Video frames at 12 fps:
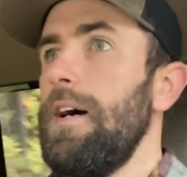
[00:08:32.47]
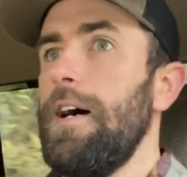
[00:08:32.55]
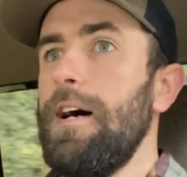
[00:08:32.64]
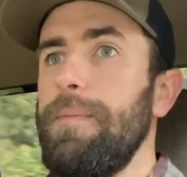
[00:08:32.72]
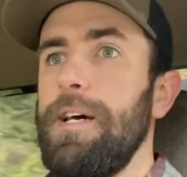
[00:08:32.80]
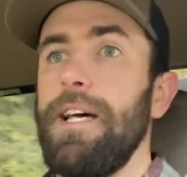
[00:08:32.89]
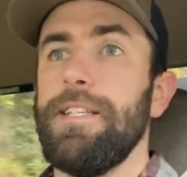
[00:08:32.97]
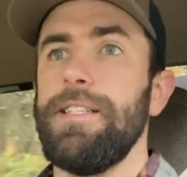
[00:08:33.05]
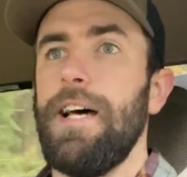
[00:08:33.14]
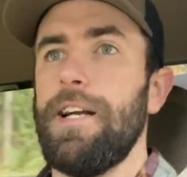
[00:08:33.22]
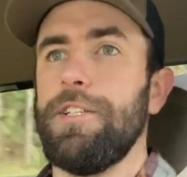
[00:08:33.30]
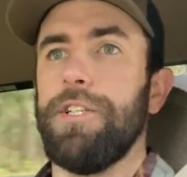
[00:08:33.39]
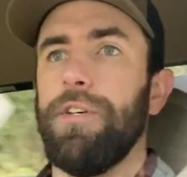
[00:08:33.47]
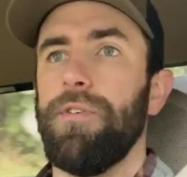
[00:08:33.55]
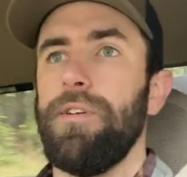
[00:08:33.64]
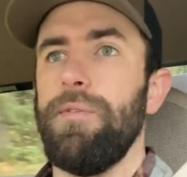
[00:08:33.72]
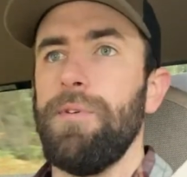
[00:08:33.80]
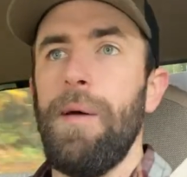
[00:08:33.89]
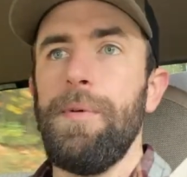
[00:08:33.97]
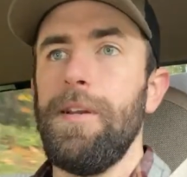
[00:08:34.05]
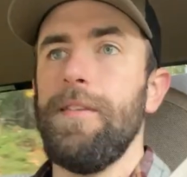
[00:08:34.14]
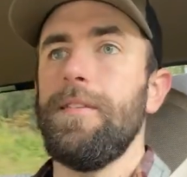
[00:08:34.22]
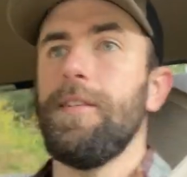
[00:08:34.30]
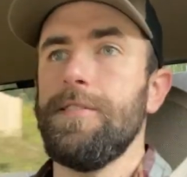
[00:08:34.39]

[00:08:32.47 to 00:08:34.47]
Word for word: Um, and that's not a joke. I mean,